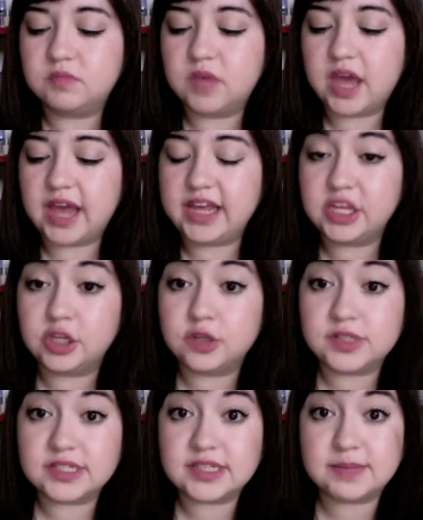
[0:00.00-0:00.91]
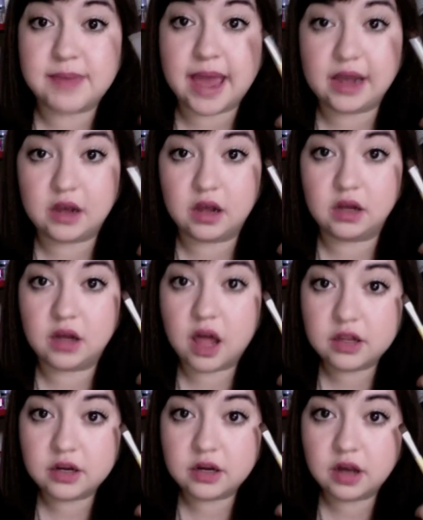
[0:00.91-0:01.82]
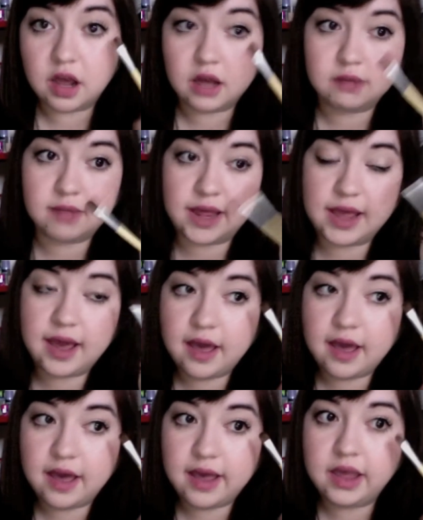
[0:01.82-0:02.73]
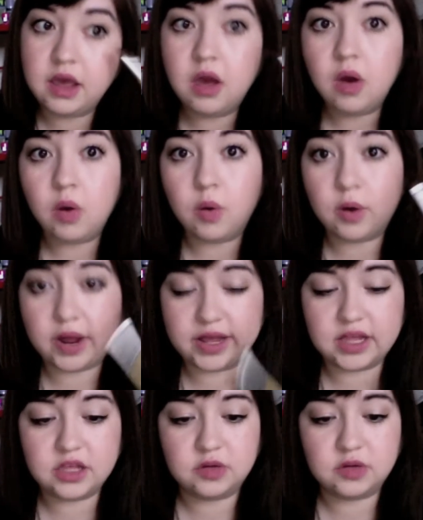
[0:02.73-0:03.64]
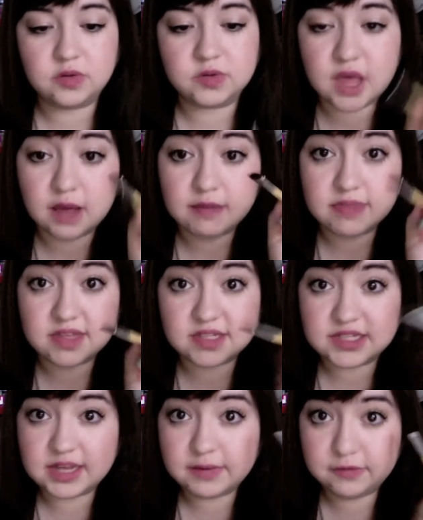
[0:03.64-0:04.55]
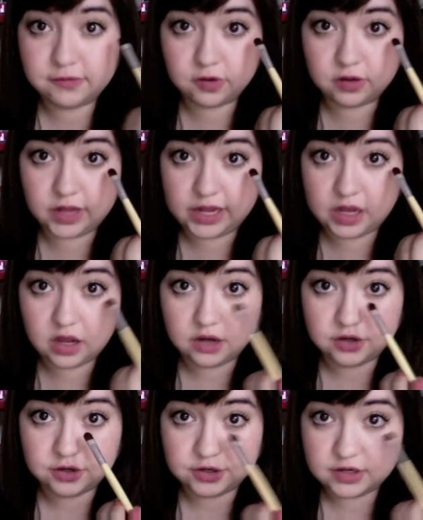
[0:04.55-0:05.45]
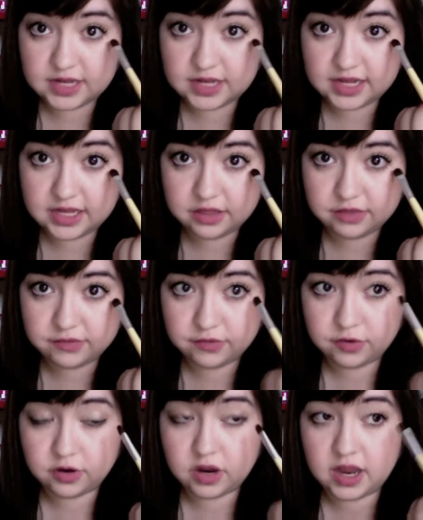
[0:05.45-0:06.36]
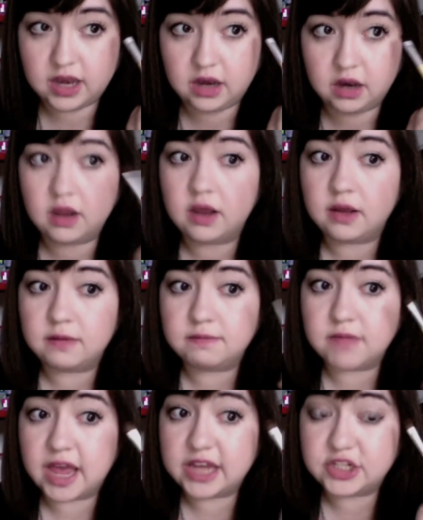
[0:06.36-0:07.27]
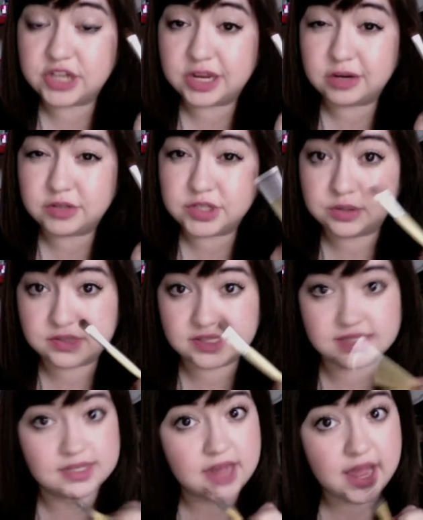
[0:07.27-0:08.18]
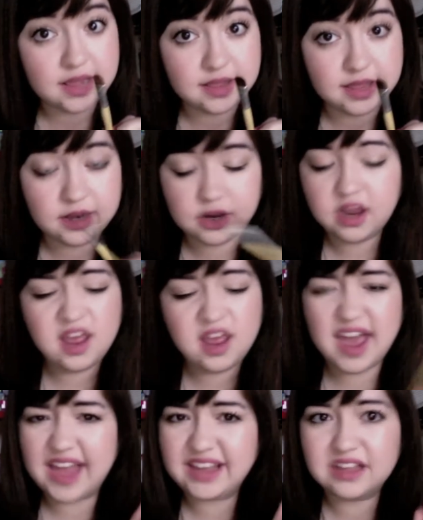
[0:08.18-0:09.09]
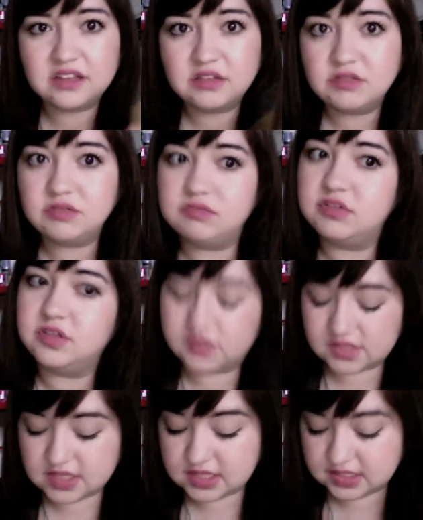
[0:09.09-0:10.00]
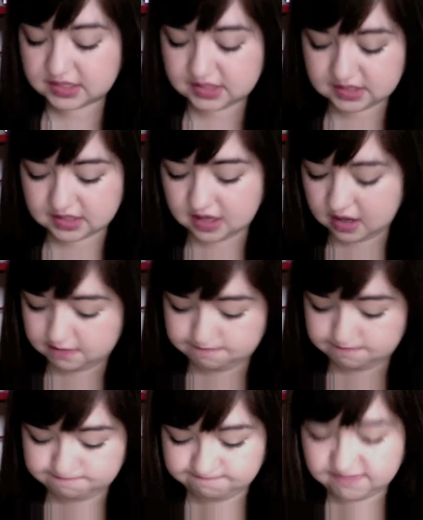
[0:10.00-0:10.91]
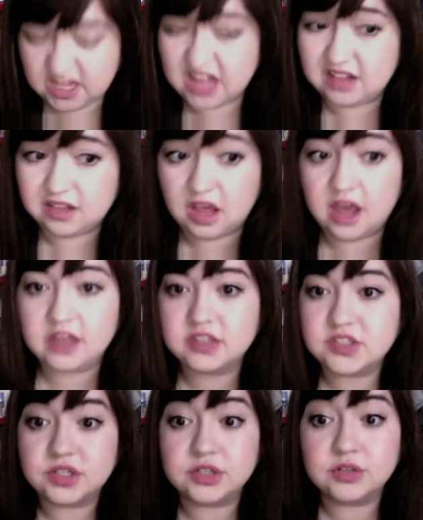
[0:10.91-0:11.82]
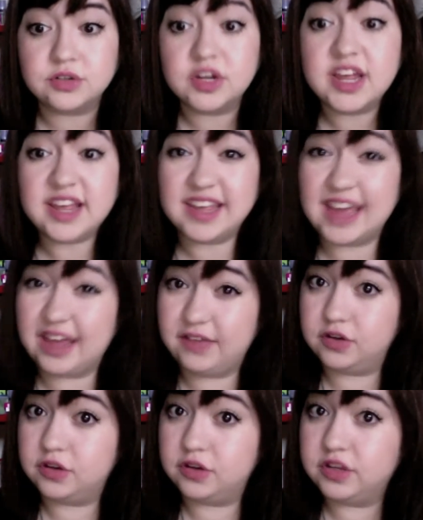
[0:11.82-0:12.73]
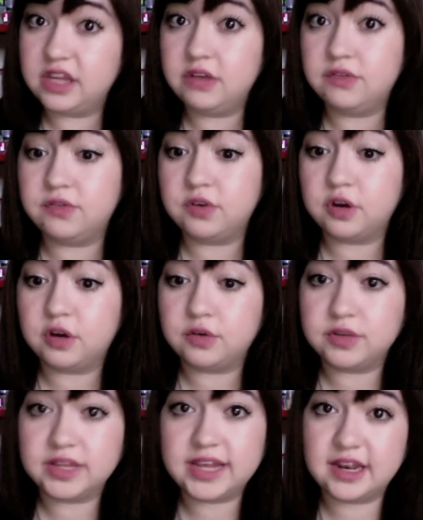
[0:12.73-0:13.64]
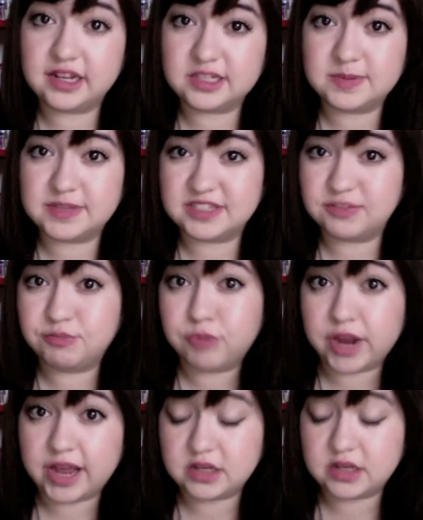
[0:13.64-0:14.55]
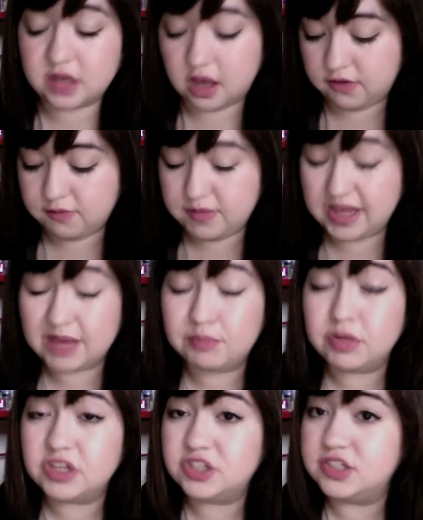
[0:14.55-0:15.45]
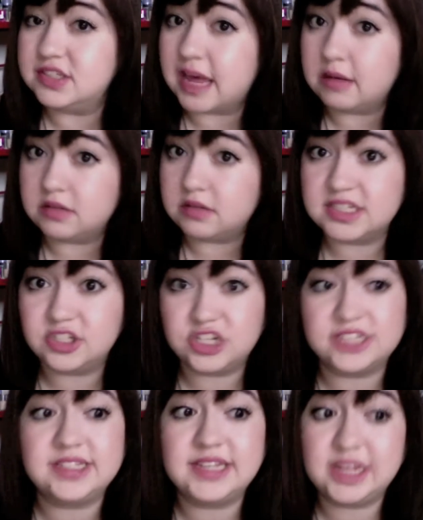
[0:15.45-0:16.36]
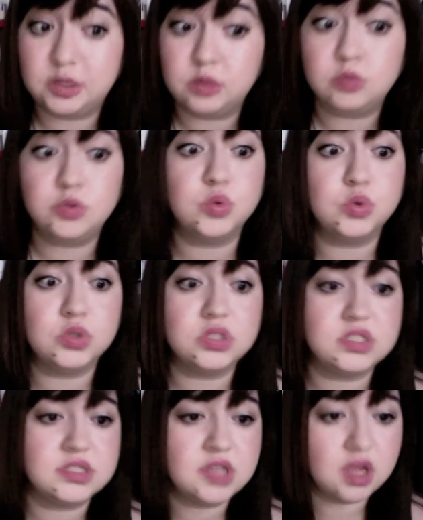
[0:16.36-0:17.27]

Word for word: I can use it to pack on color on my eye, or I can use um, the tip for like underneath for an um, eyeshadow to use as an eyeliner. I can use this um, a lot. So yeah, if you're looking for a really inexpensive brand of makeup brushes, I would suggest Eco Tools.